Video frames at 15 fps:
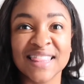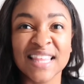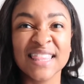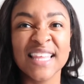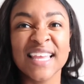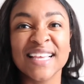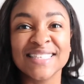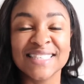The
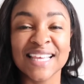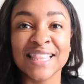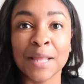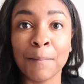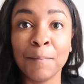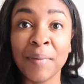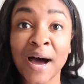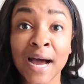link is in the
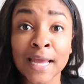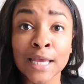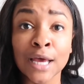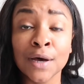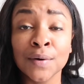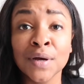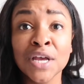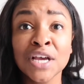
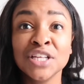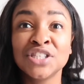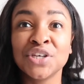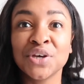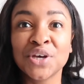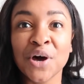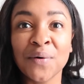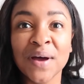bio to
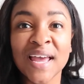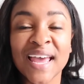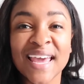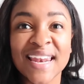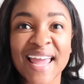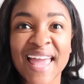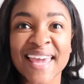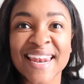go
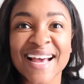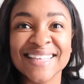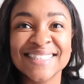ahead and